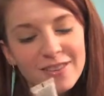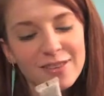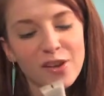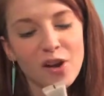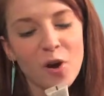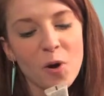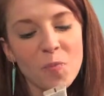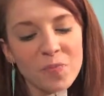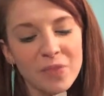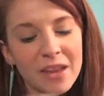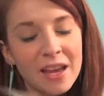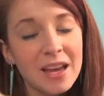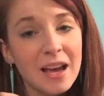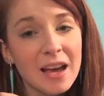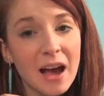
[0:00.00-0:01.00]
So
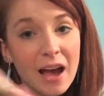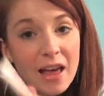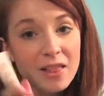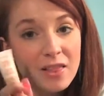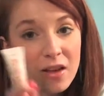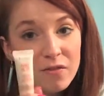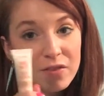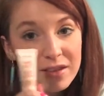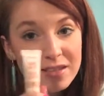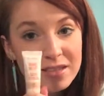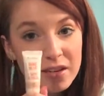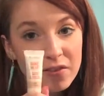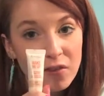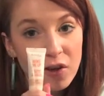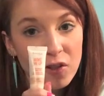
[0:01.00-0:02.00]
I love this
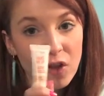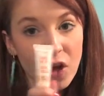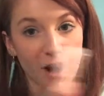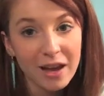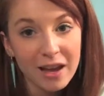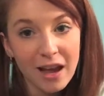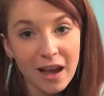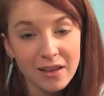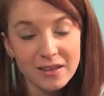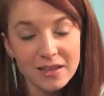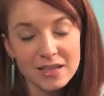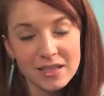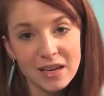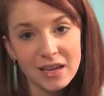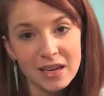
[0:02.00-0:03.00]
stuff a lot. As I
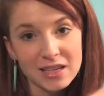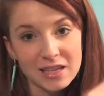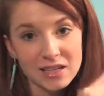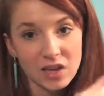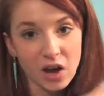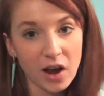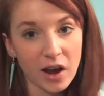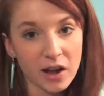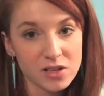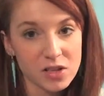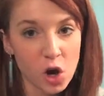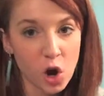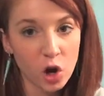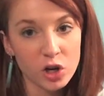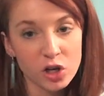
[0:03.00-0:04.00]
said, it's not as
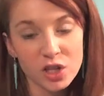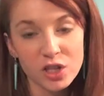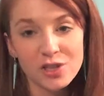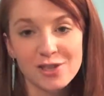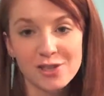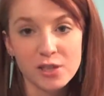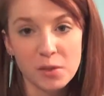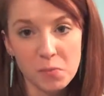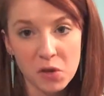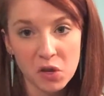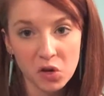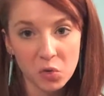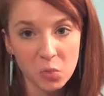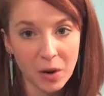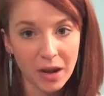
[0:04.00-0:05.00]
harsh as just a
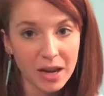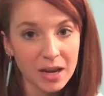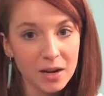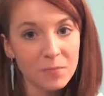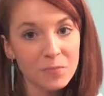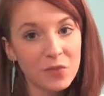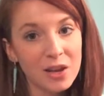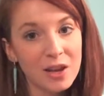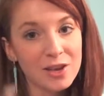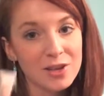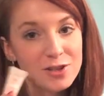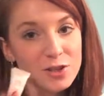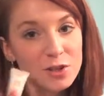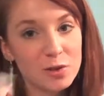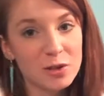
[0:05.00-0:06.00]
pure white,
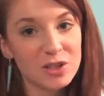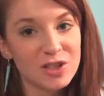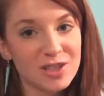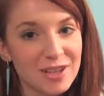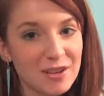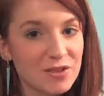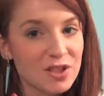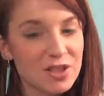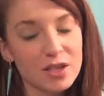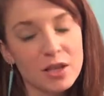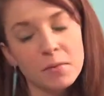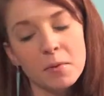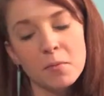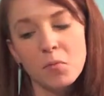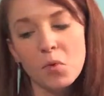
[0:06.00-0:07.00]
so it just gives just a
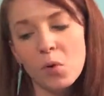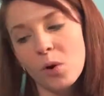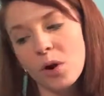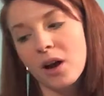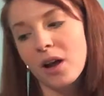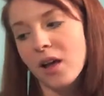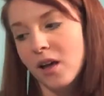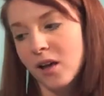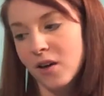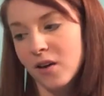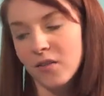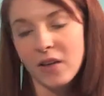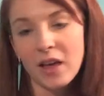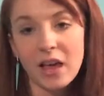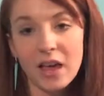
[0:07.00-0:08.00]
little bit more
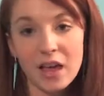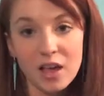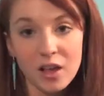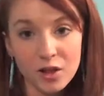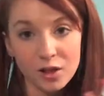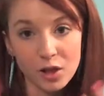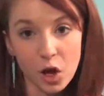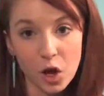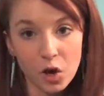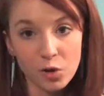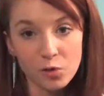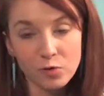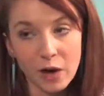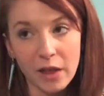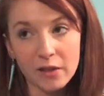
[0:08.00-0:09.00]
of a glow
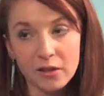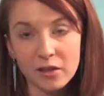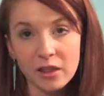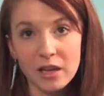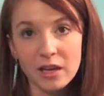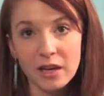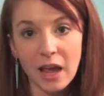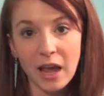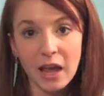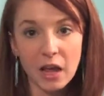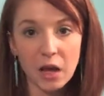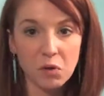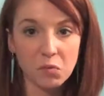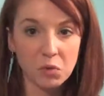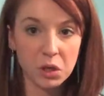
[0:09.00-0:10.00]
rather than
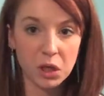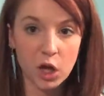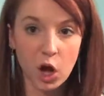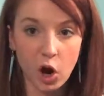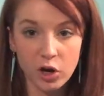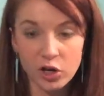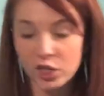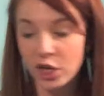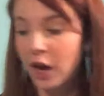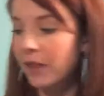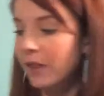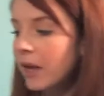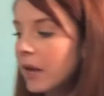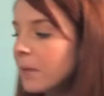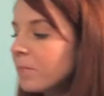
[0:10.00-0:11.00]
a really harsh
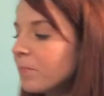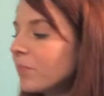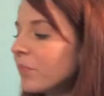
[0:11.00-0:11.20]
highlight.